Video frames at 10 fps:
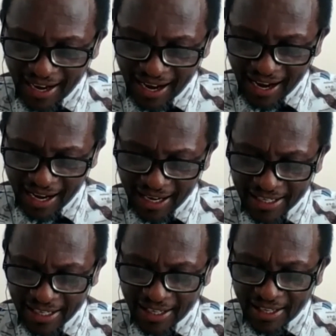And
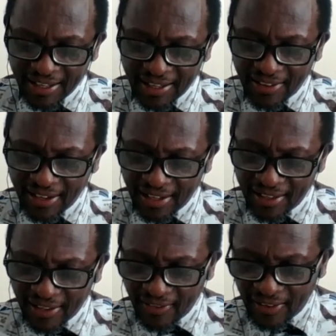
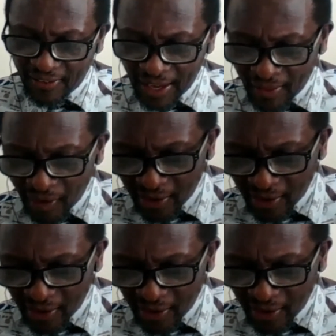the other one